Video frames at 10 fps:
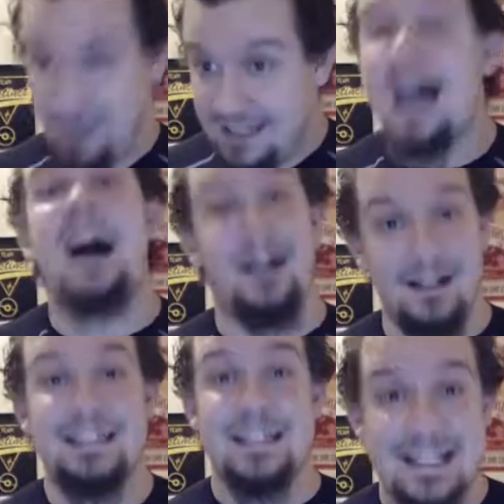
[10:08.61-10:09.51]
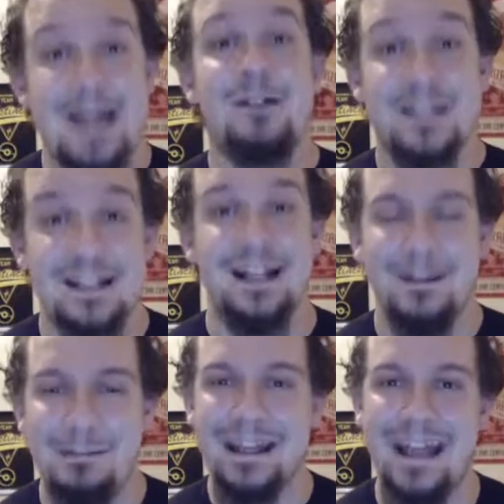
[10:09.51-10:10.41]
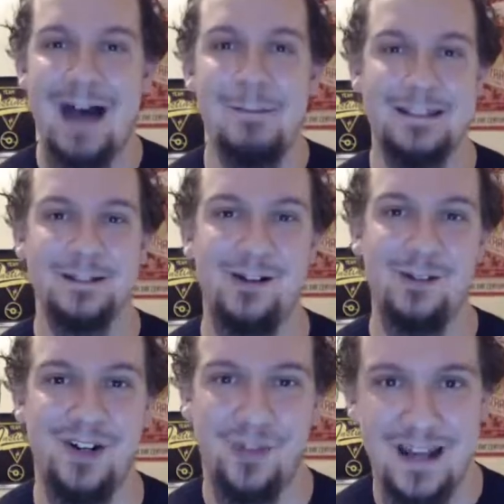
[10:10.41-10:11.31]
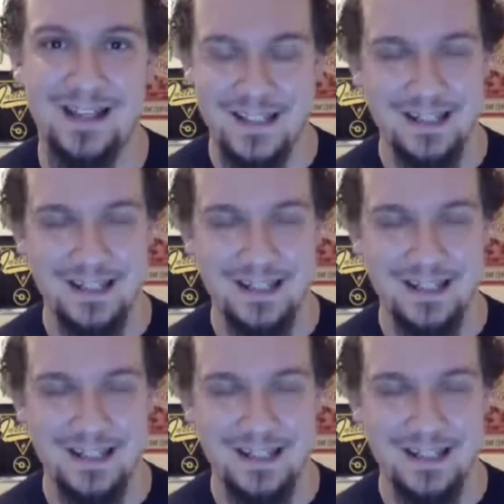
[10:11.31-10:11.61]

Yeah, December's gonna be absolutely crazy.